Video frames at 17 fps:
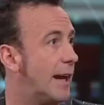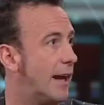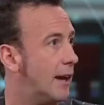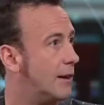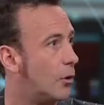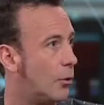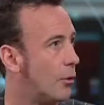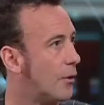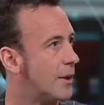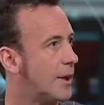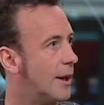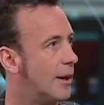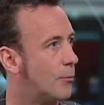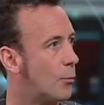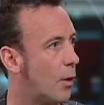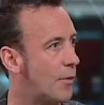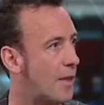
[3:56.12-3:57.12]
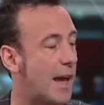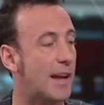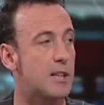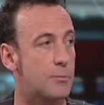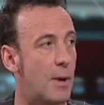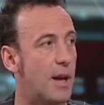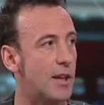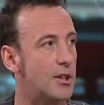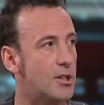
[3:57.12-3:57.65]
to hear or, you know, what they
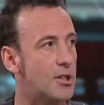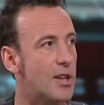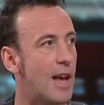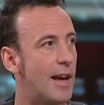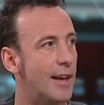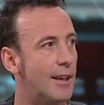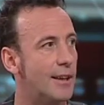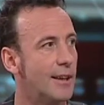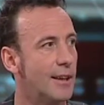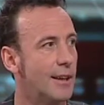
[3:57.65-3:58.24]
expect you to say.